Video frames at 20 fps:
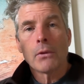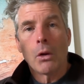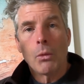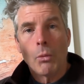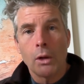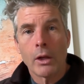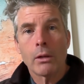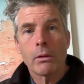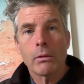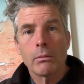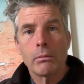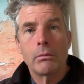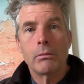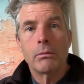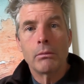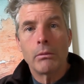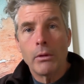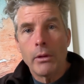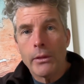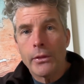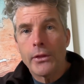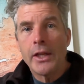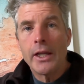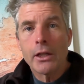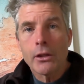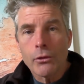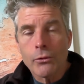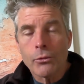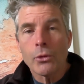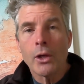well, they
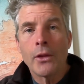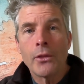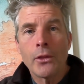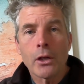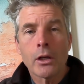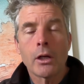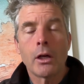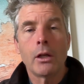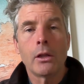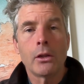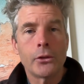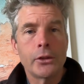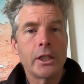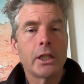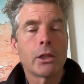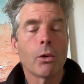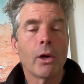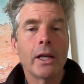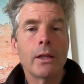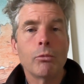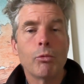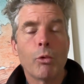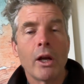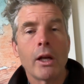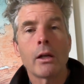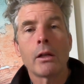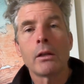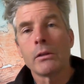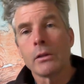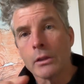could run the colony quite
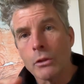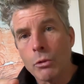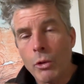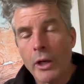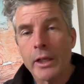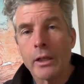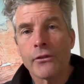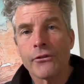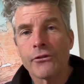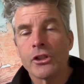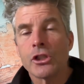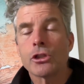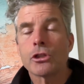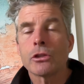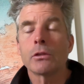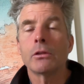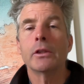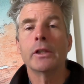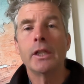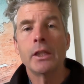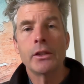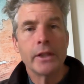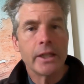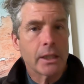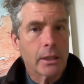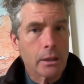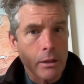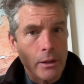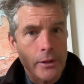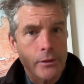well and quite efficiently, and they
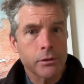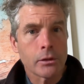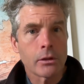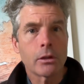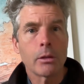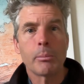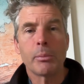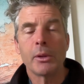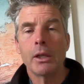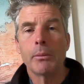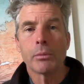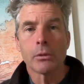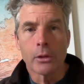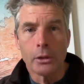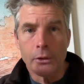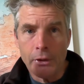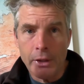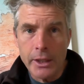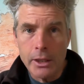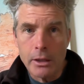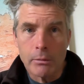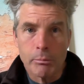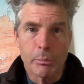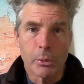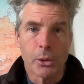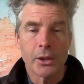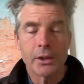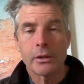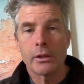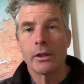could listen to people, and they could
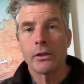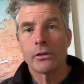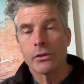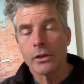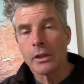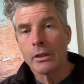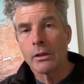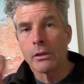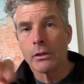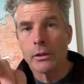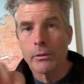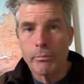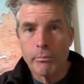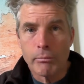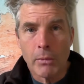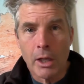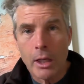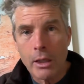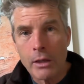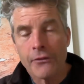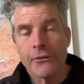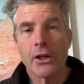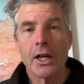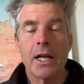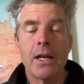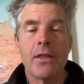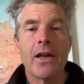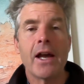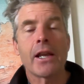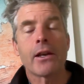put this in or
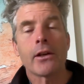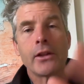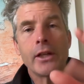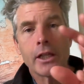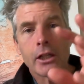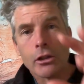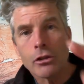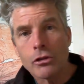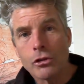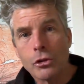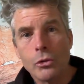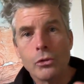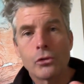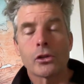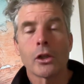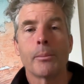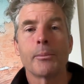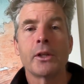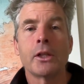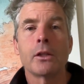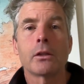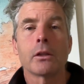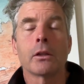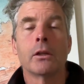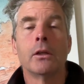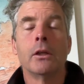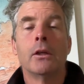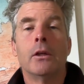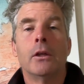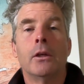modify that, or they could do something
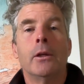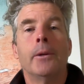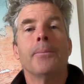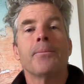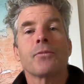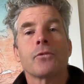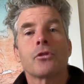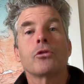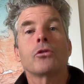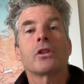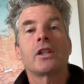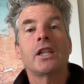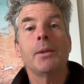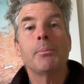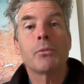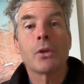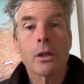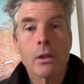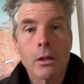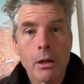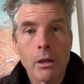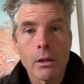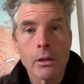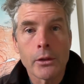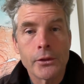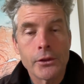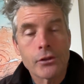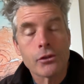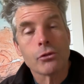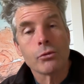to keep the
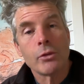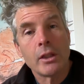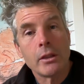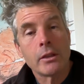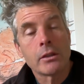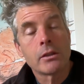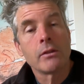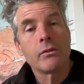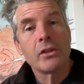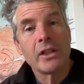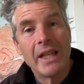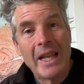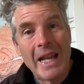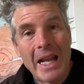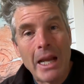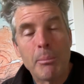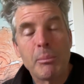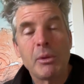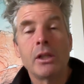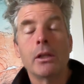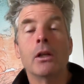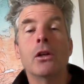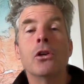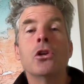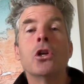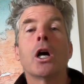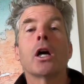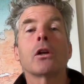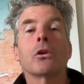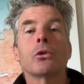colonists relatively happy and
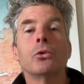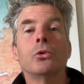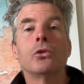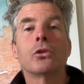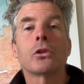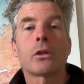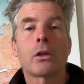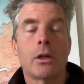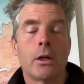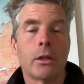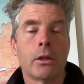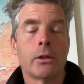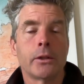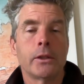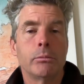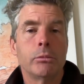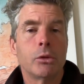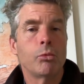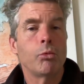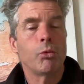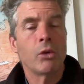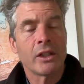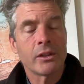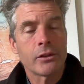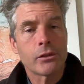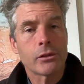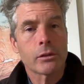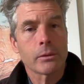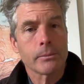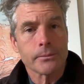not lose a colony. But
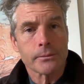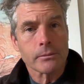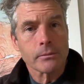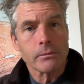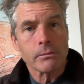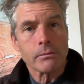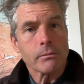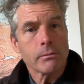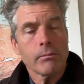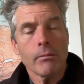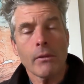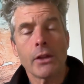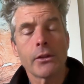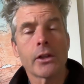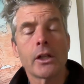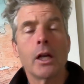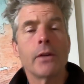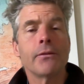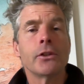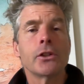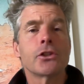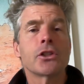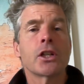once the Governor